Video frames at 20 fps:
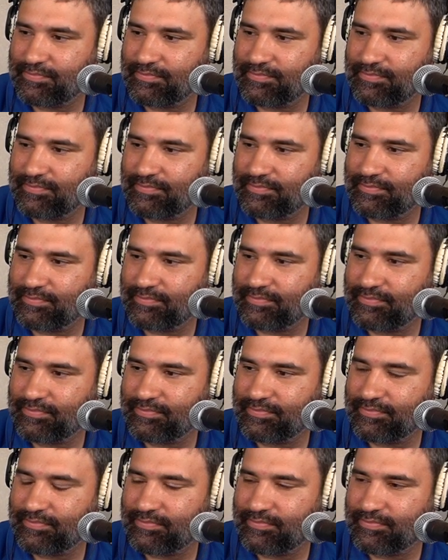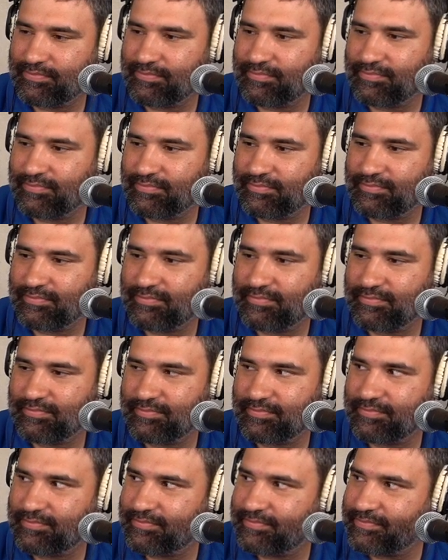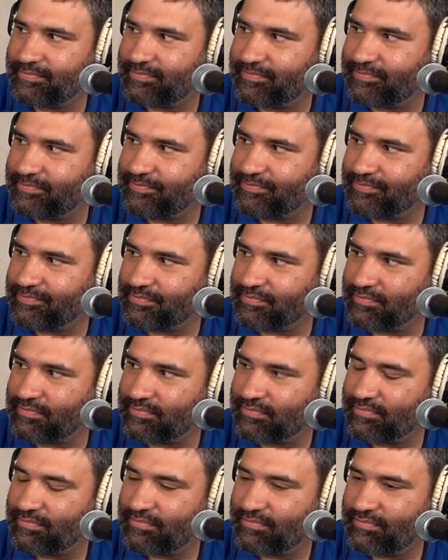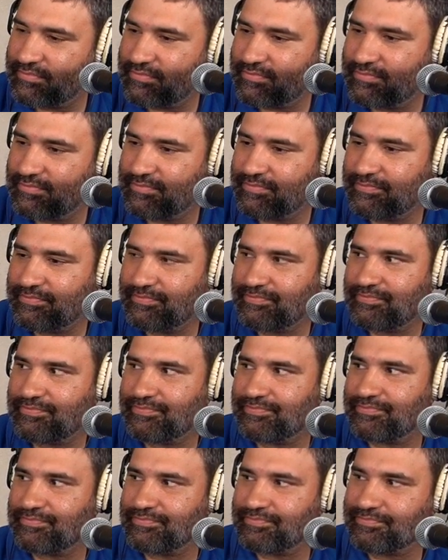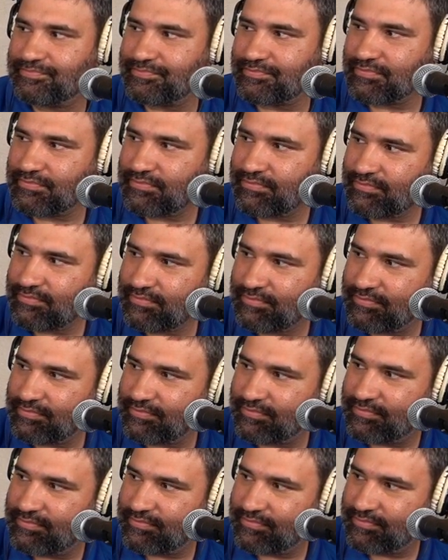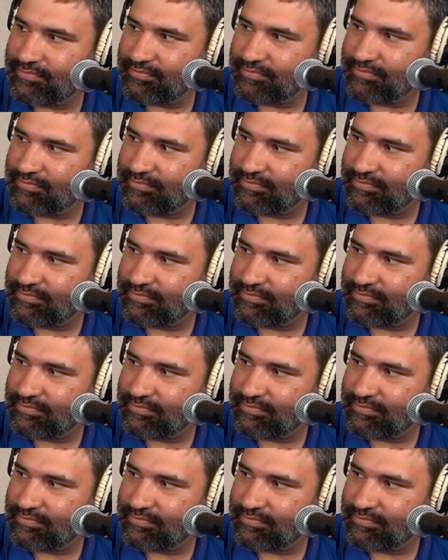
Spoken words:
No words are spoken by the person on screen.